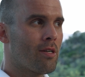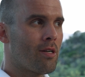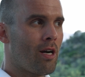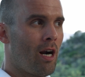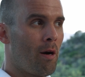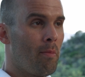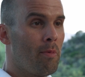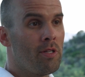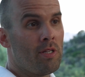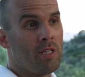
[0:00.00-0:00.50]

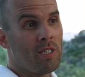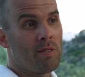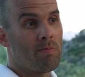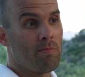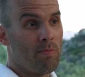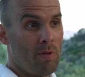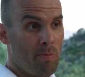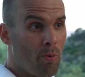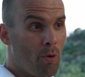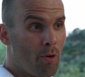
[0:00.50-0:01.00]
carbon is
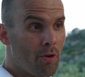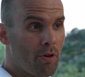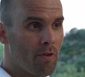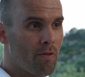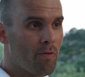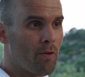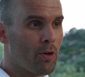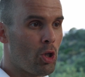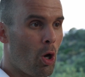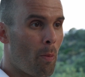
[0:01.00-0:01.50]

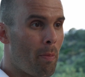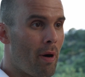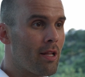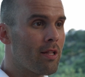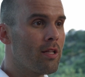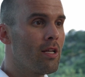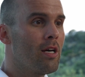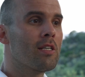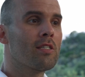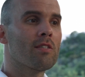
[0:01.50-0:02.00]
important for top
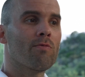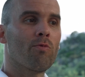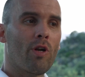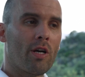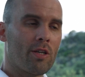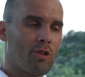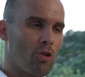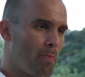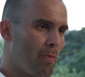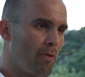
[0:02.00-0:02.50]
athletes, for
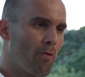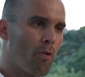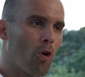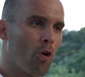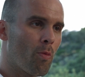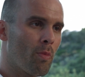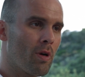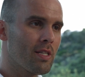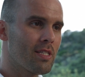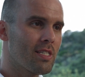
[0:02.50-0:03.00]
like top
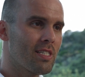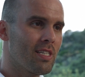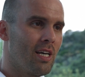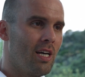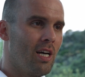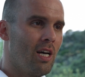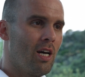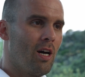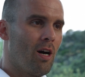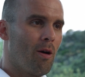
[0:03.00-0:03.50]
performance.
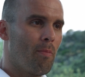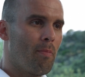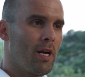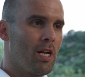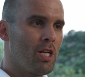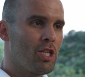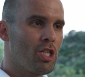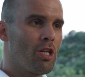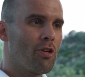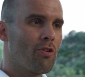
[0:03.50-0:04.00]
But
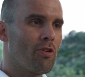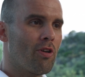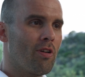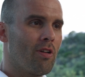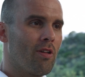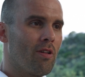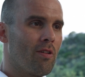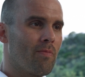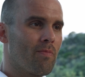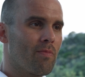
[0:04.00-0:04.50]
in
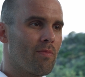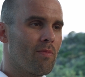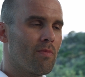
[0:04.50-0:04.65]
general,